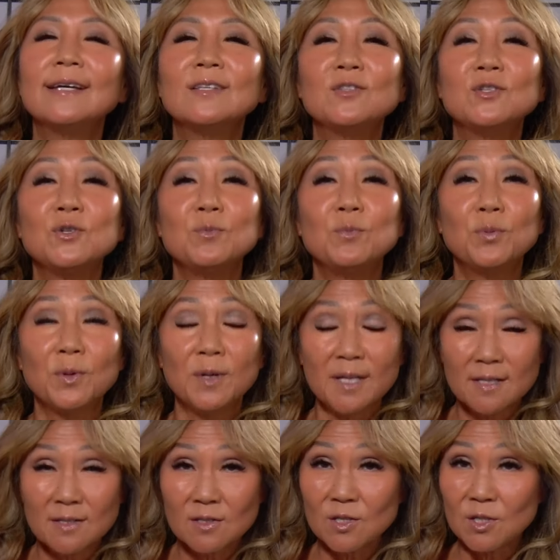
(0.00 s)
to
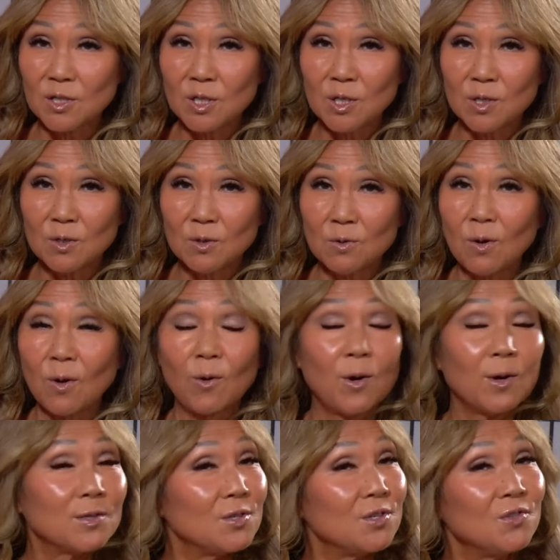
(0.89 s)
bring to you
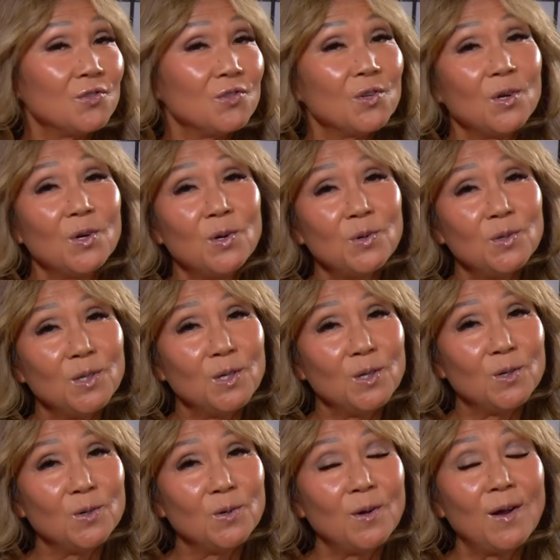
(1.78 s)
or to show
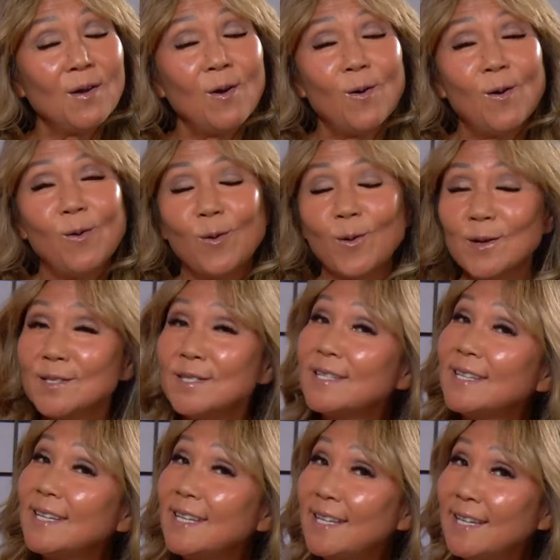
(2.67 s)
you or to
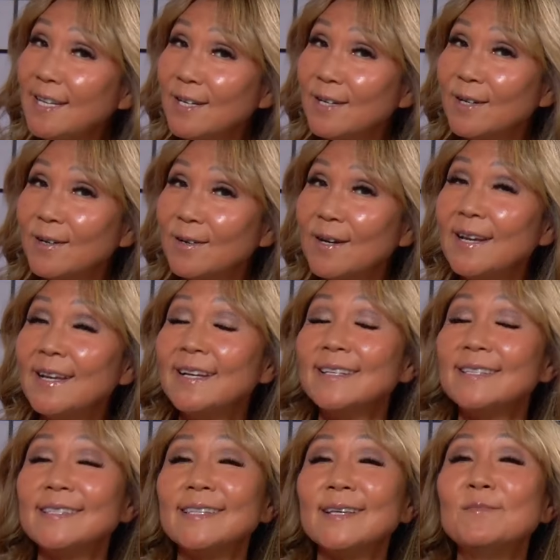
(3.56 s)
hear
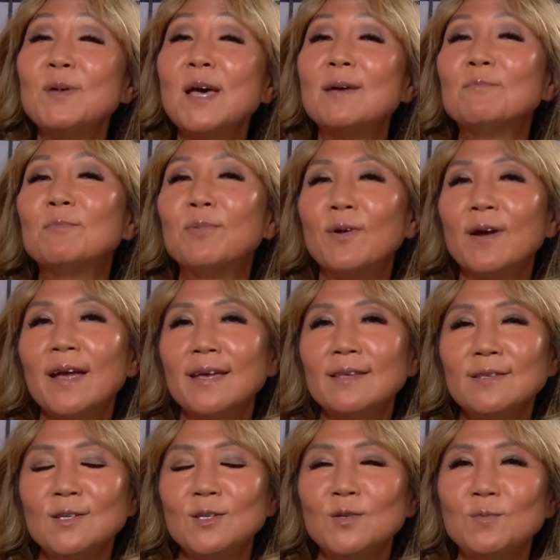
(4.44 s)
some
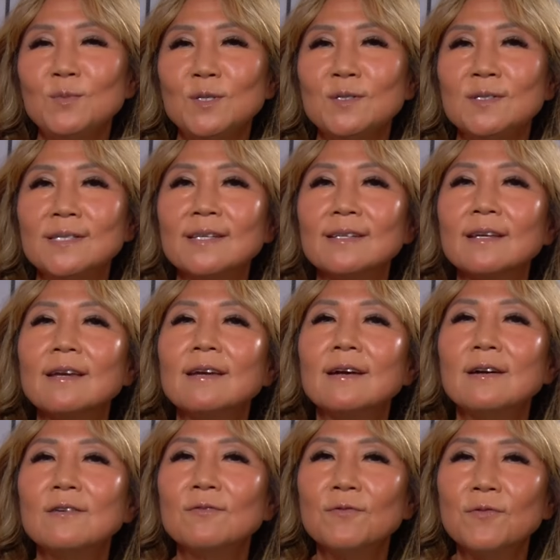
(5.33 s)
brand new music
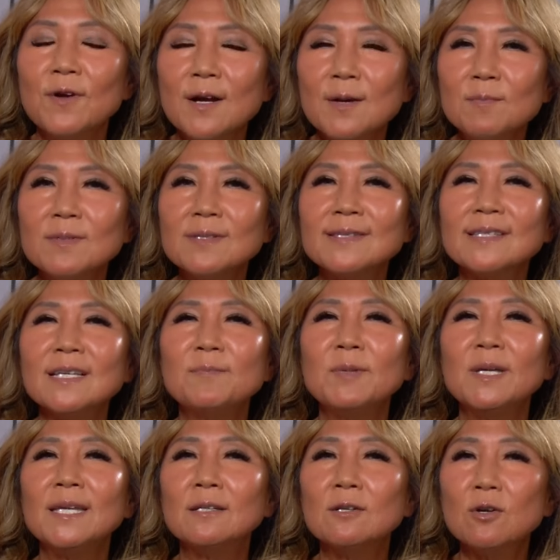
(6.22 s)
from some
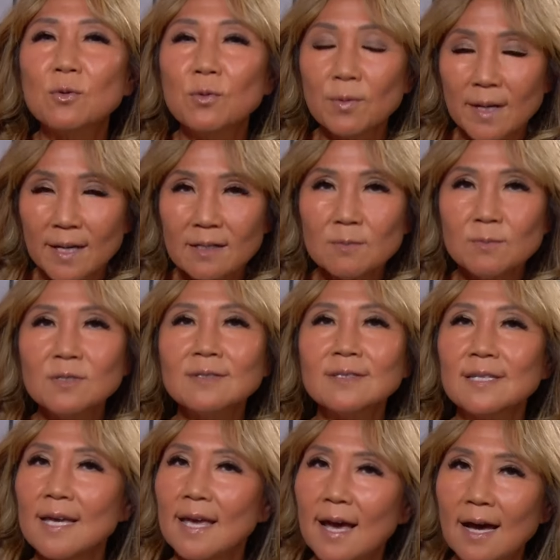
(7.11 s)
incredible
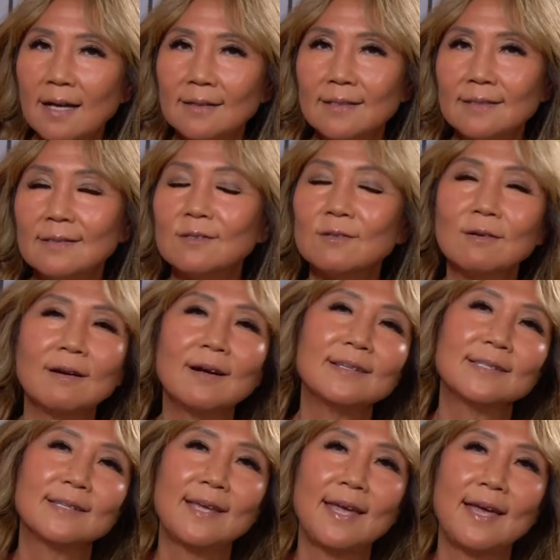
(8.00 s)
talent
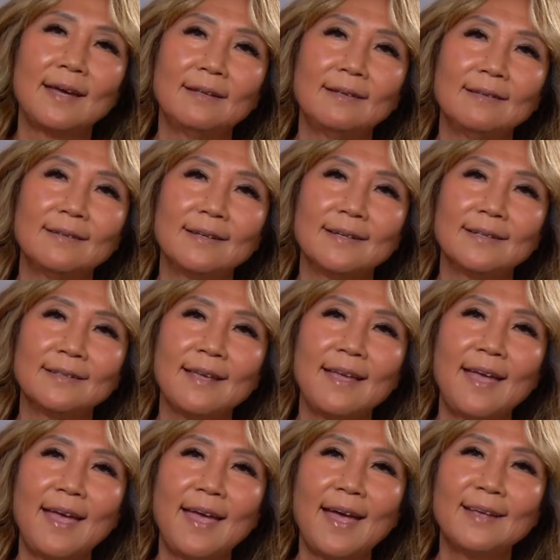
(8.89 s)
across Canada.
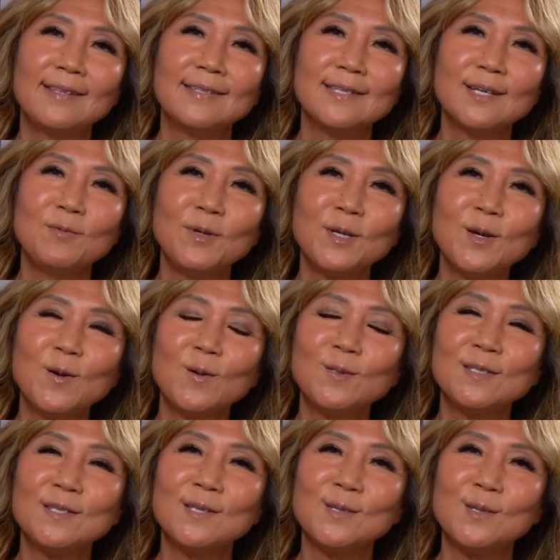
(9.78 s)
And so we go
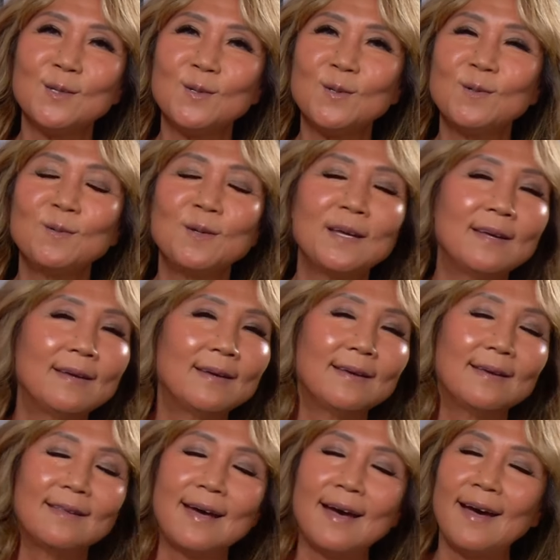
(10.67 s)
to,
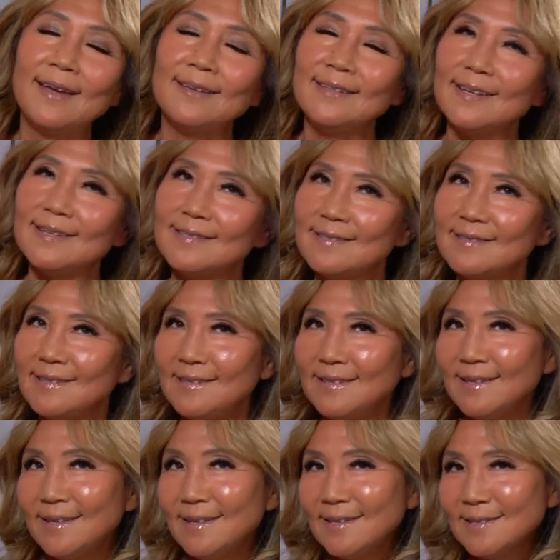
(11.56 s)
I guess, the
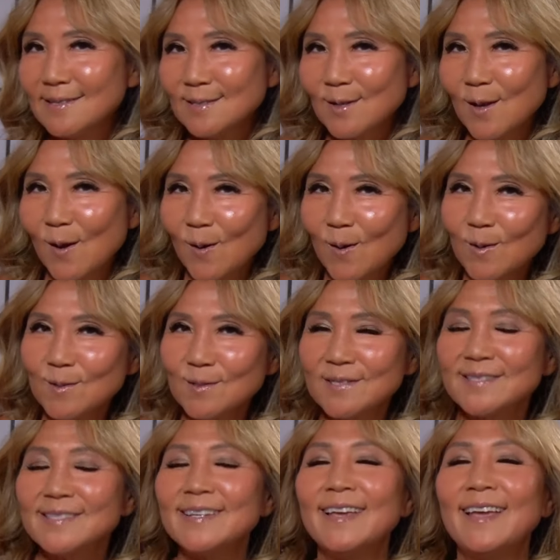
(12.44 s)
East
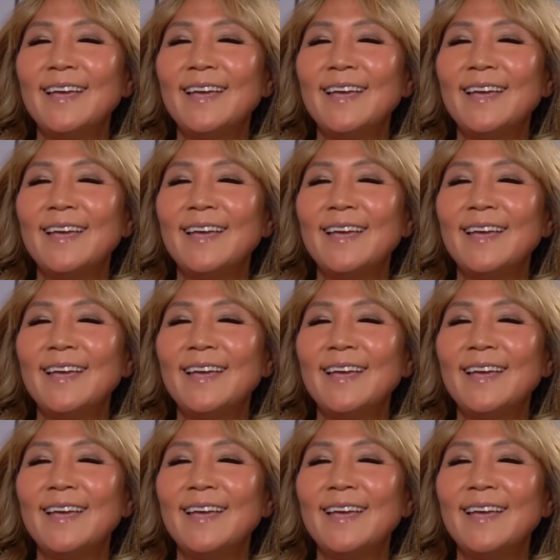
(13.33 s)
Coast.